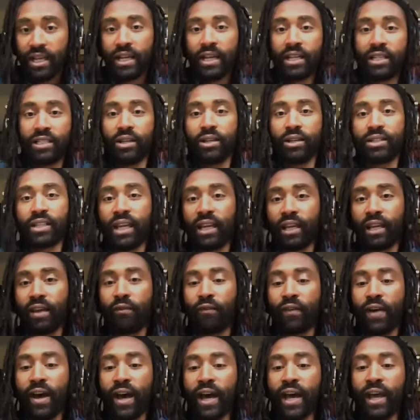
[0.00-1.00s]
Mm-hmm. So it's like, if
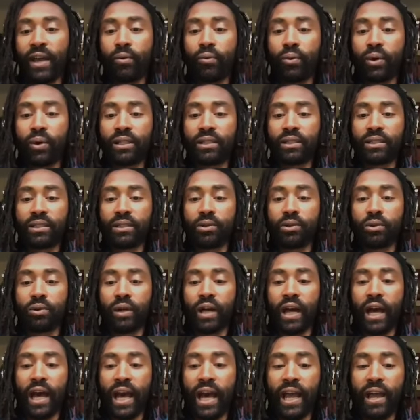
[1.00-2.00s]
I want to,
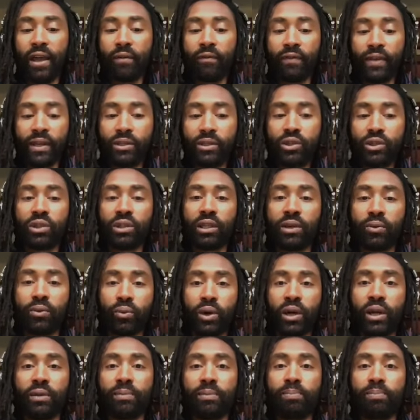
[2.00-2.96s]
I eventually want